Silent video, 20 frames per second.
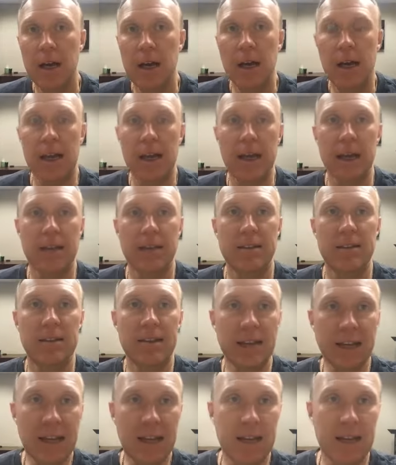And
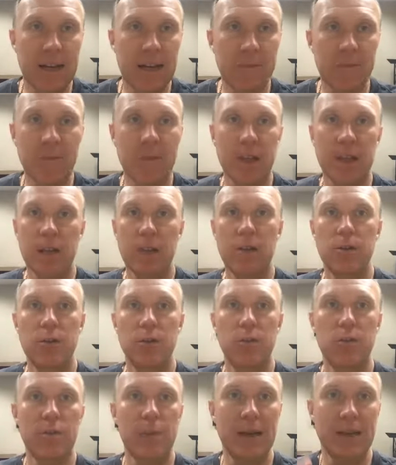today,
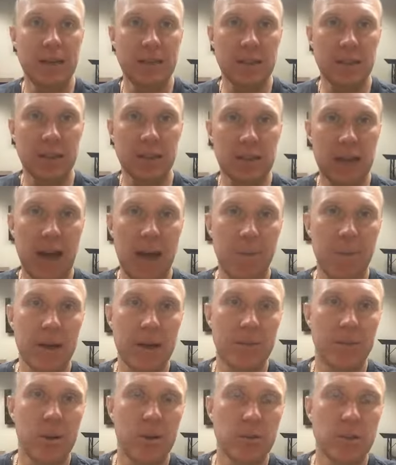you might see the
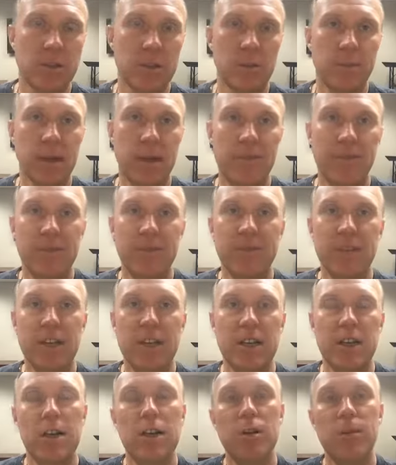topic posted above the
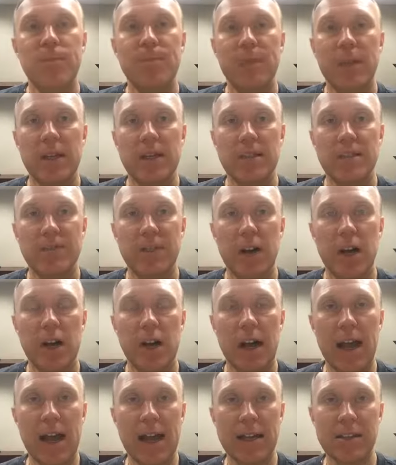video as
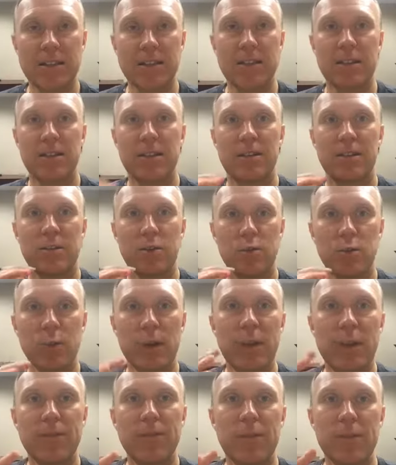far as
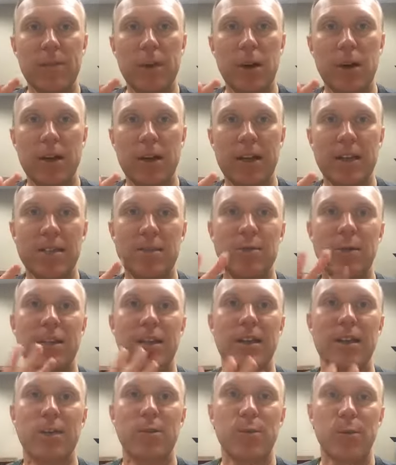3 different markets
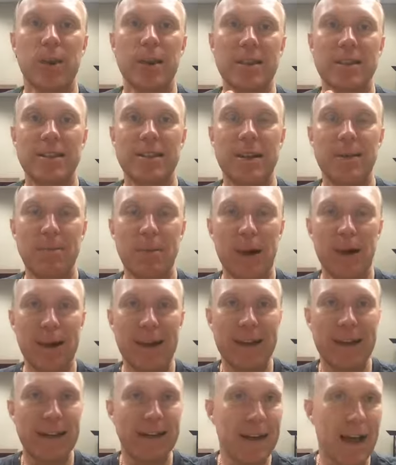within the real estate
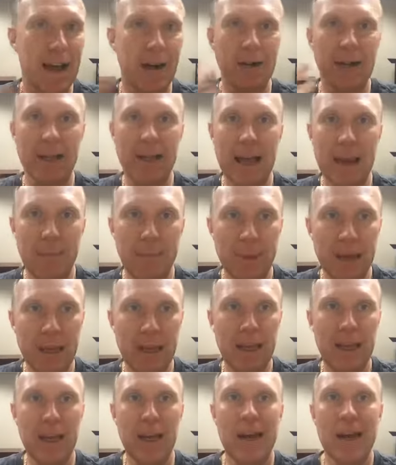market. How can that
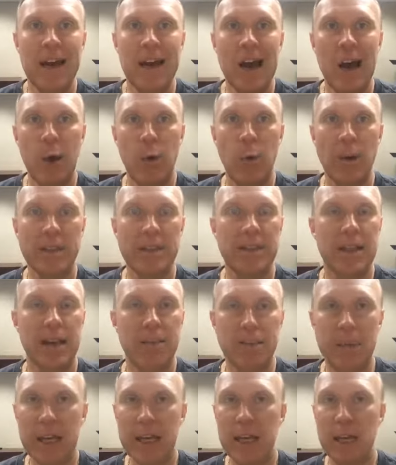be? What's
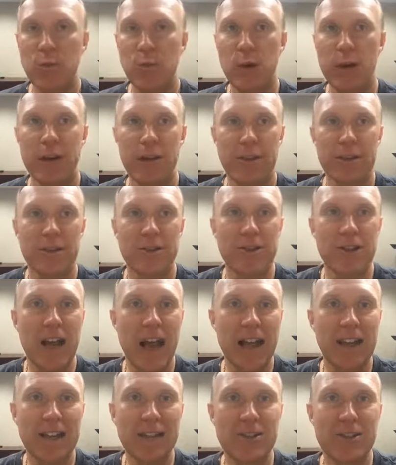that mean? What are the
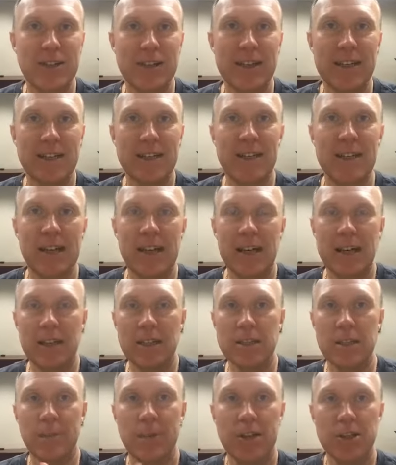challenges?
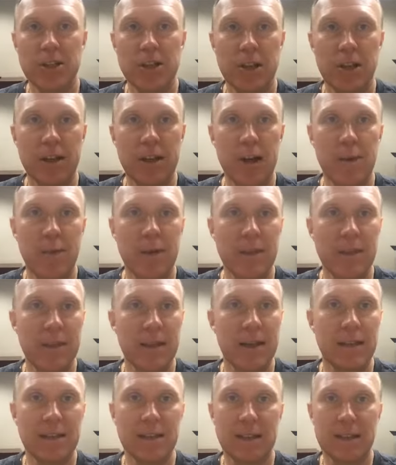So I'm going to share that with
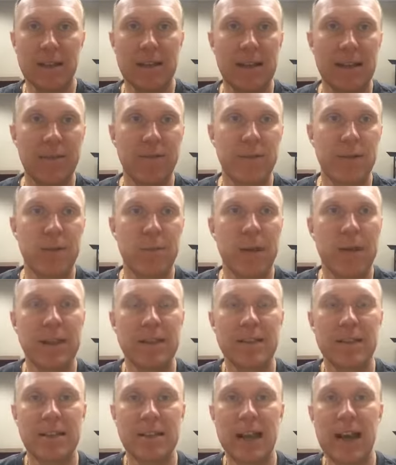you. It's going to take a few
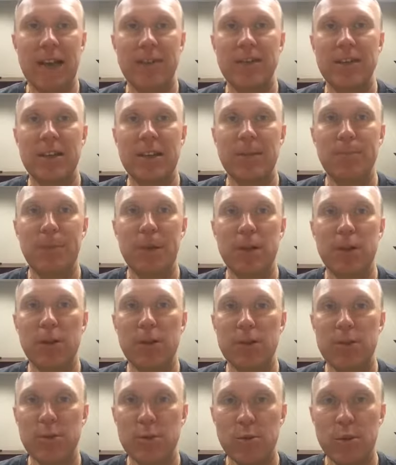minutes to dive deep and go
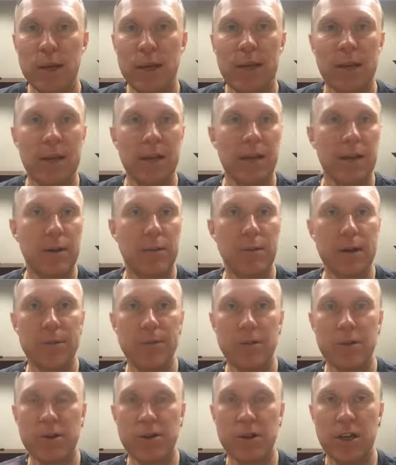through it. We
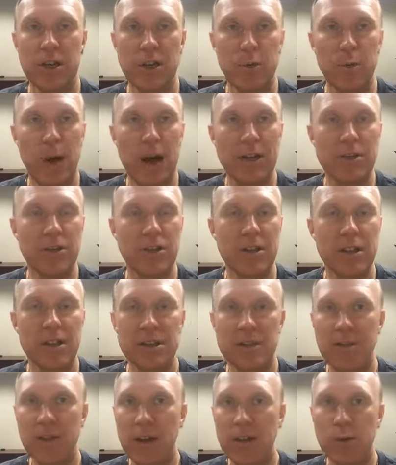appreciate you watching
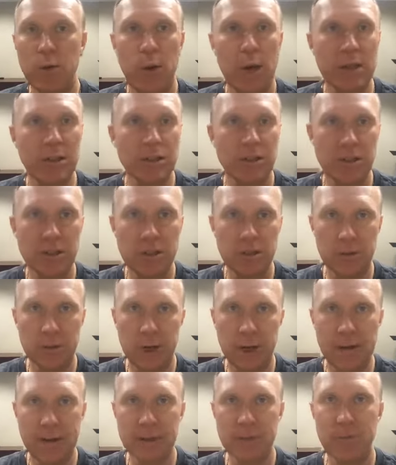this. If you have questions, you can
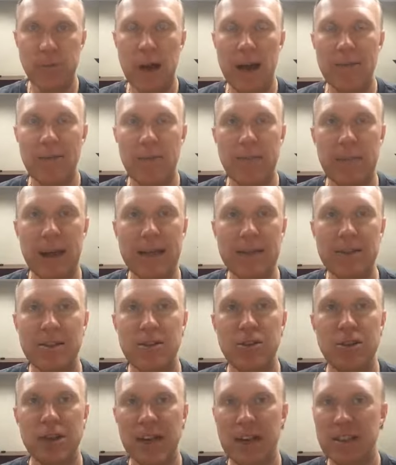always private
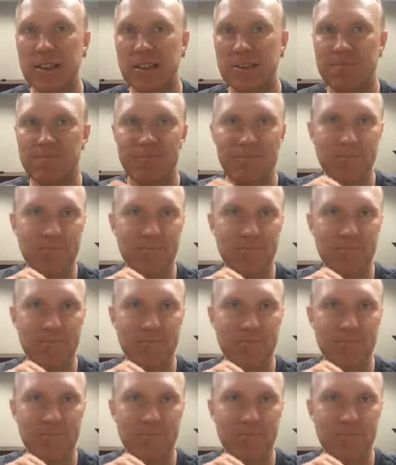message us.